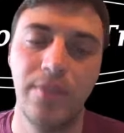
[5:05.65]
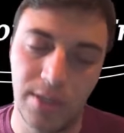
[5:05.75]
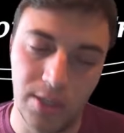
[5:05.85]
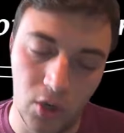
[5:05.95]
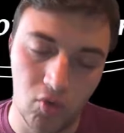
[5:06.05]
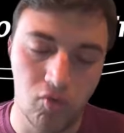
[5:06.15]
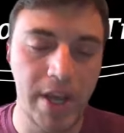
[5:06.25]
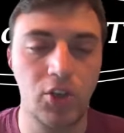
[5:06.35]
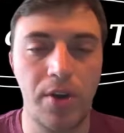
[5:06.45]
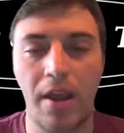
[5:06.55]
This is a
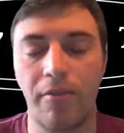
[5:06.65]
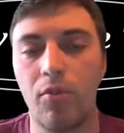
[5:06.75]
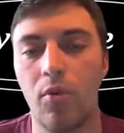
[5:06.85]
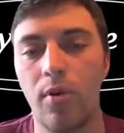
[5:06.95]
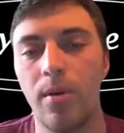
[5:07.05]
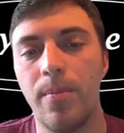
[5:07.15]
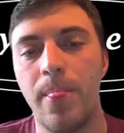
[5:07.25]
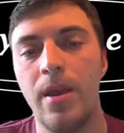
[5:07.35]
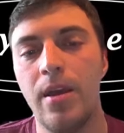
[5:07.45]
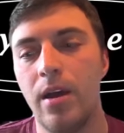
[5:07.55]
great track for
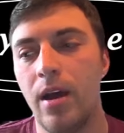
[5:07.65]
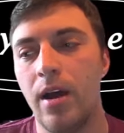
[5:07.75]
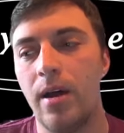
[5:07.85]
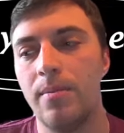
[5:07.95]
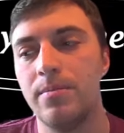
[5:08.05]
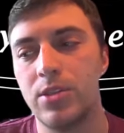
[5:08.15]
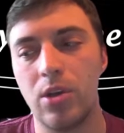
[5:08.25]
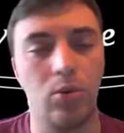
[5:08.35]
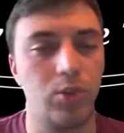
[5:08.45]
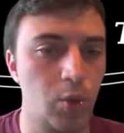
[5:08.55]
him.
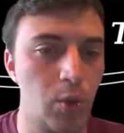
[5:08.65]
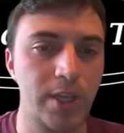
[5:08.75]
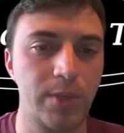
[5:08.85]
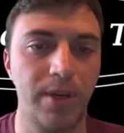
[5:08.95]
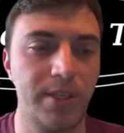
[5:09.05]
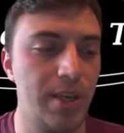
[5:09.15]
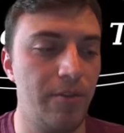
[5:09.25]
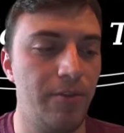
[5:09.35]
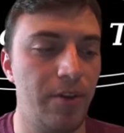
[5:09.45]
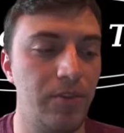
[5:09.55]
So Truex plus
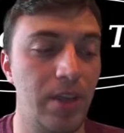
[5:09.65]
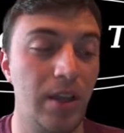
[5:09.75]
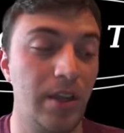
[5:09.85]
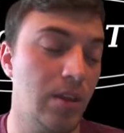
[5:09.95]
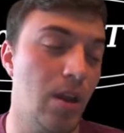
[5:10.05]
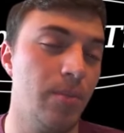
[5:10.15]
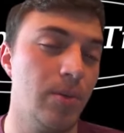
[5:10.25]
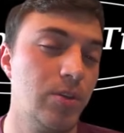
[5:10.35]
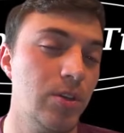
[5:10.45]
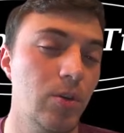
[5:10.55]
850. I like the
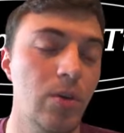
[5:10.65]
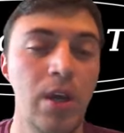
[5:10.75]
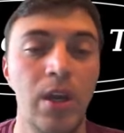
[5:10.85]
number too.